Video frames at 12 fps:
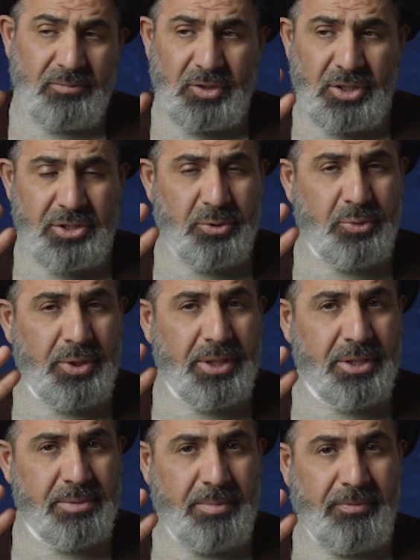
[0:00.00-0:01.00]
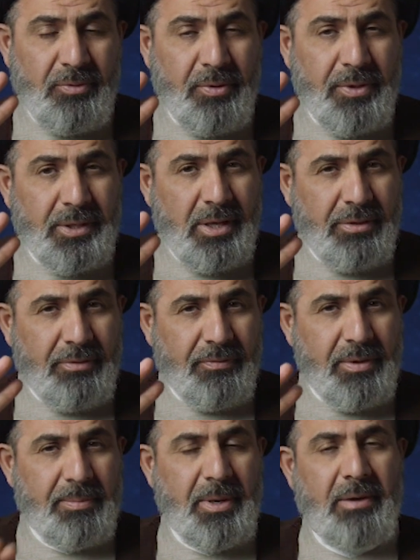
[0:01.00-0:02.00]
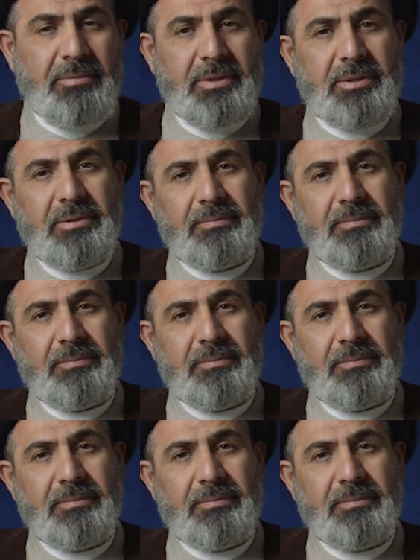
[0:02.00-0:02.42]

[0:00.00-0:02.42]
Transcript: just 2 years before the death of the Prophet.